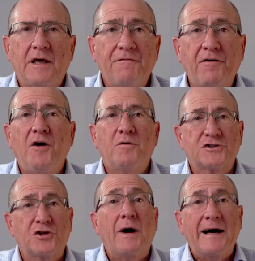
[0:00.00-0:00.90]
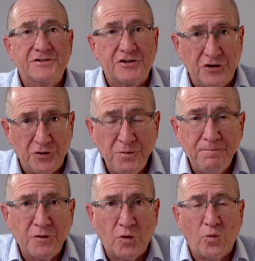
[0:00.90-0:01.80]
If I was to ask you,
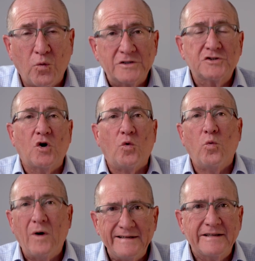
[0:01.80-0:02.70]
what's one